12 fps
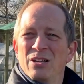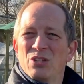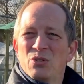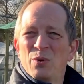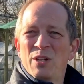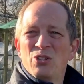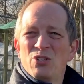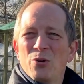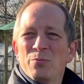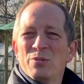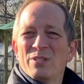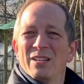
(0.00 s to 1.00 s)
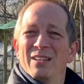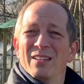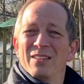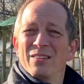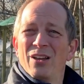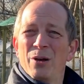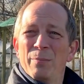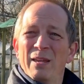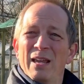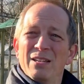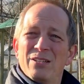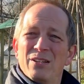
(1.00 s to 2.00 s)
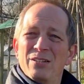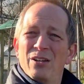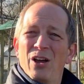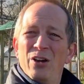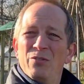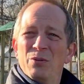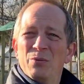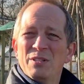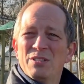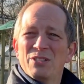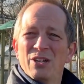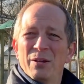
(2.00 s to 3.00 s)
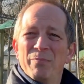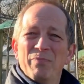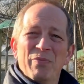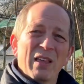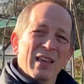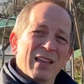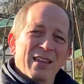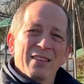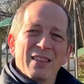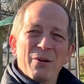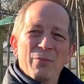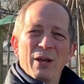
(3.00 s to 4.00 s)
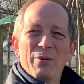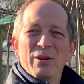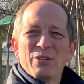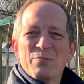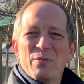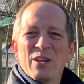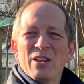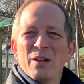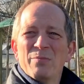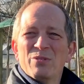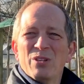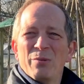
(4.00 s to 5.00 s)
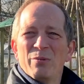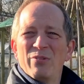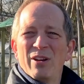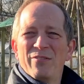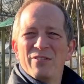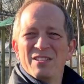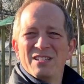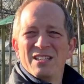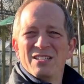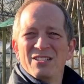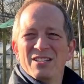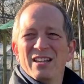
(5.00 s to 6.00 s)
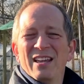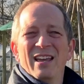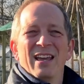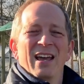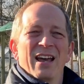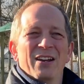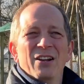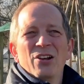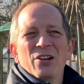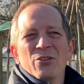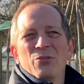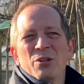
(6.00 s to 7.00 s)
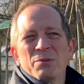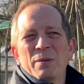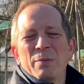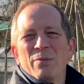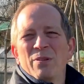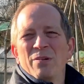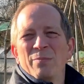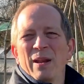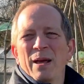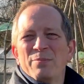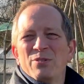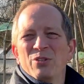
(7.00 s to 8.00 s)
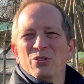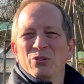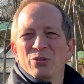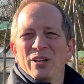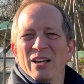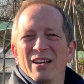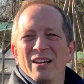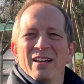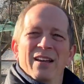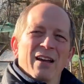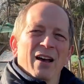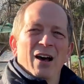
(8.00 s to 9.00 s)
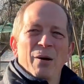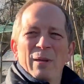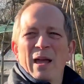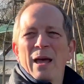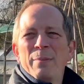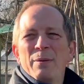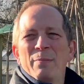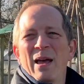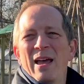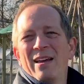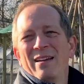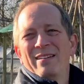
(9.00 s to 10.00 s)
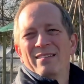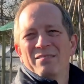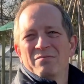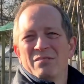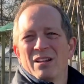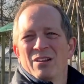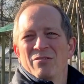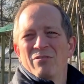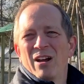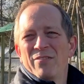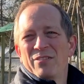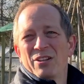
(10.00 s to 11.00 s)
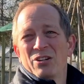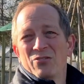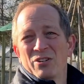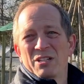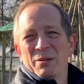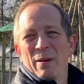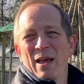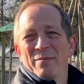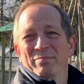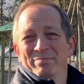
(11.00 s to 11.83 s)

20 jobs that I'll be getting done over the winter time. That way, when spring comes, I'll be ready for the season, and unlike all those people that have been absent all year, I'll be a happy bear rather than a grizzly bear.